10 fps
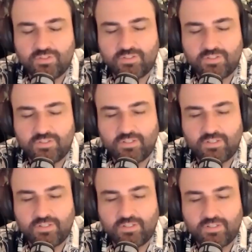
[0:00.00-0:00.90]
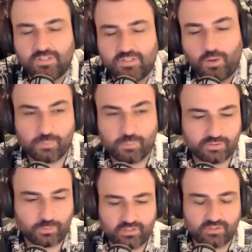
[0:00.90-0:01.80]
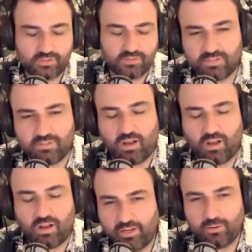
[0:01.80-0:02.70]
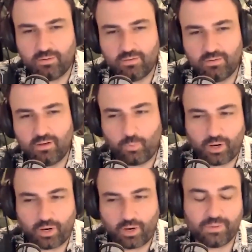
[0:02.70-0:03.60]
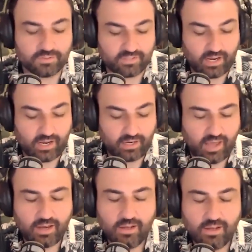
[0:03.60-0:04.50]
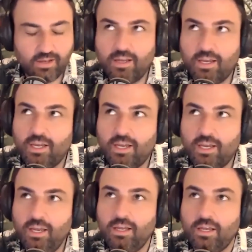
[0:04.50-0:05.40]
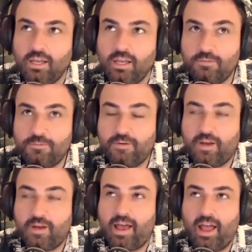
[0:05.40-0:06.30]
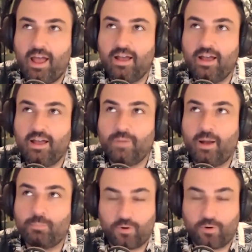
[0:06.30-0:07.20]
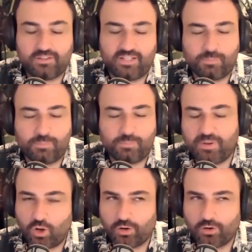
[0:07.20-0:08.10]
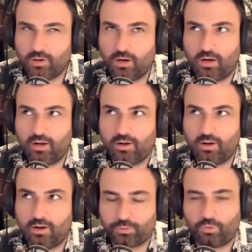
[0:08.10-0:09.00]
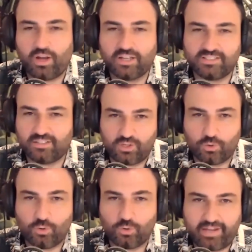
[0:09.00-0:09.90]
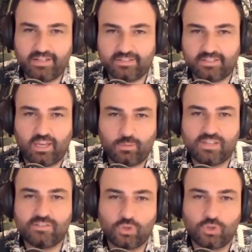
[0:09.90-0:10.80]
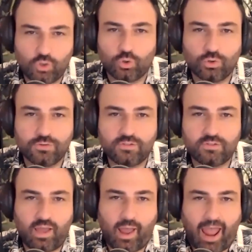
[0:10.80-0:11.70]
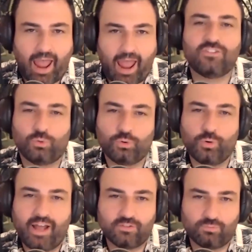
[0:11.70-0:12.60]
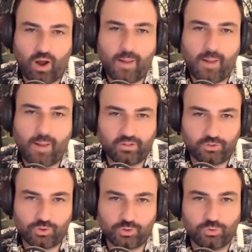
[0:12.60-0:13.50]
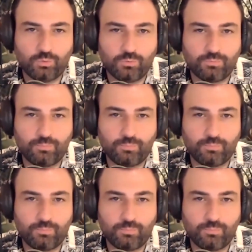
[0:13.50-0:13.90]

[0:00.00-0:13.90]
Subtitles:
I want to sit with that a little bit more, because I want to just highlight what I believe you're saying is that if a product that's maybe not authorized under the organic scheme is used and the soil has a right biological